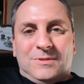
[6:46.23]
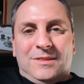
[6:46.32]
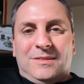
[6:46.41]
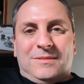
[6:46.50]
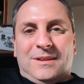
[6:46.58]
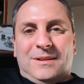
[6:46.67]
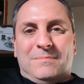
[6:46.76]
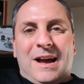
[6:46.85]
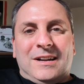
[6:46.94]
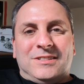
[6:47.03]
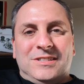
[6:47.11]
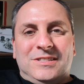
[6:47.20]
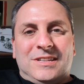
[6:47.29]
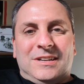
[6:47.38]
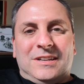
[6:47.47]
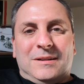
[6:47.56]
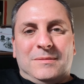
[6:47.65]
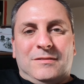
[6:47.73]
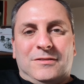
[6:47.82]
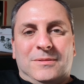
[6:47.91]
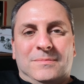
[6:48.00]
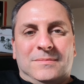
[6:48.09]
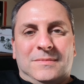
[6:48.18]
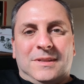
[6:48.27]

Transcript: with boxes that are coming from,